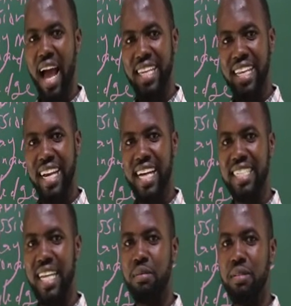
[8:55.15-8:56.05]
and they
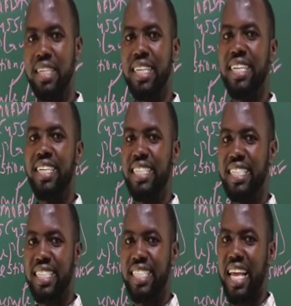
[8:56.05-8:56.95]
can tell me
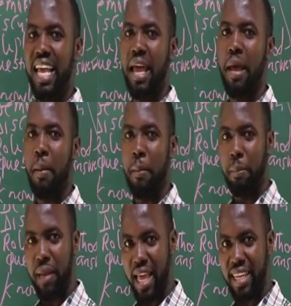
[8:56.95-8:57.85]
it is a
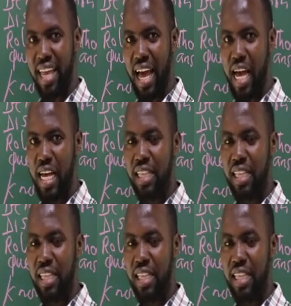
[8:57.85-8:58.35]
blender.